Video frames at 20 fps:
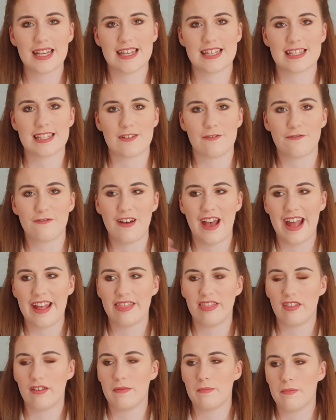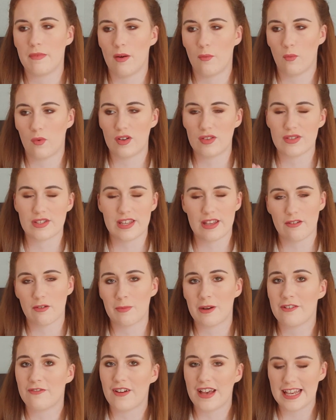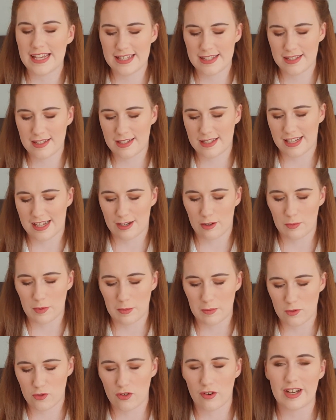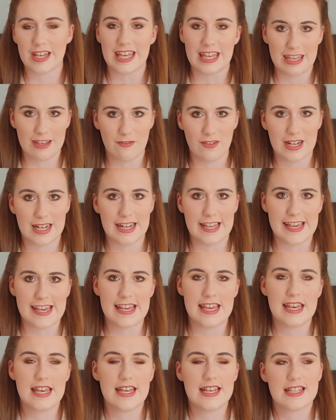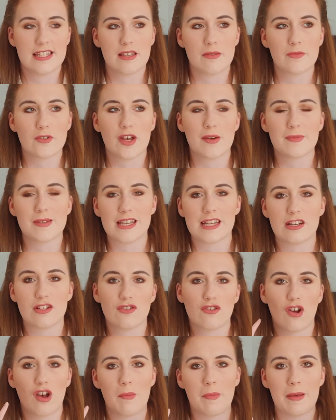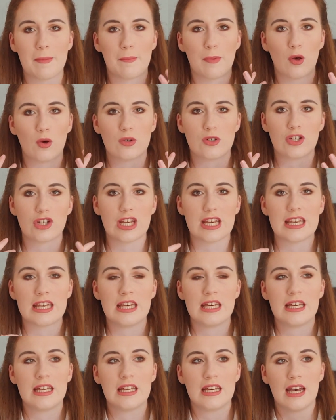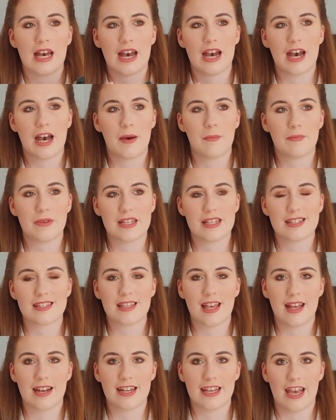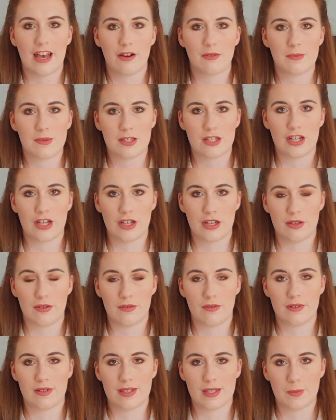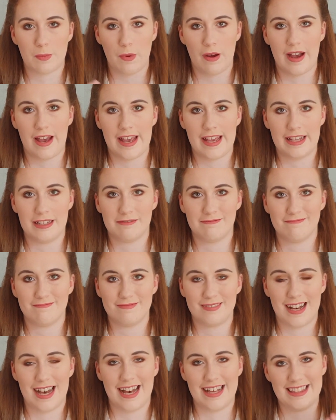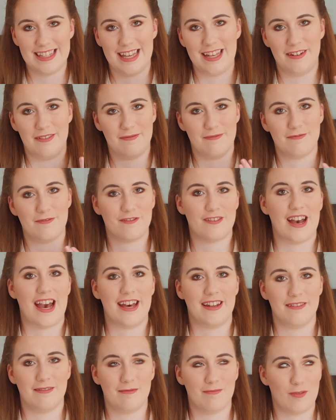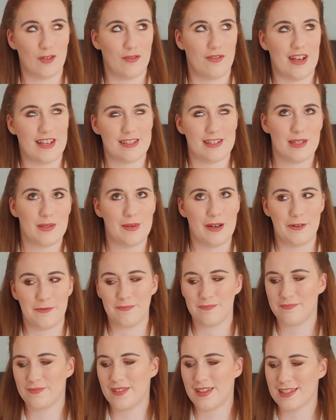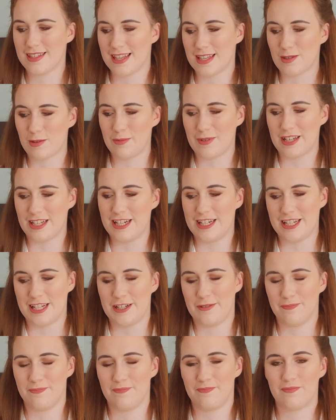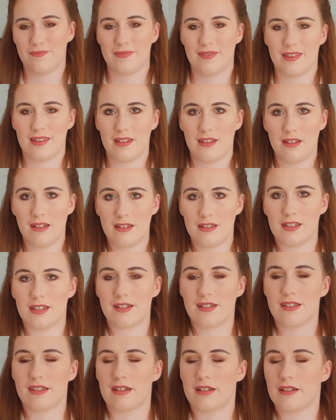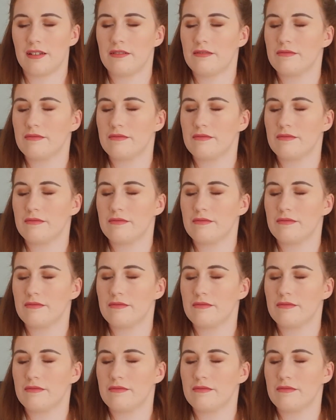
is to fan them once they're on my face to help them dry evenly. Sometimes they can dry a bit blotchy, but it certainly helps to spray and then fan your face as well. So that's what we're going to do. So,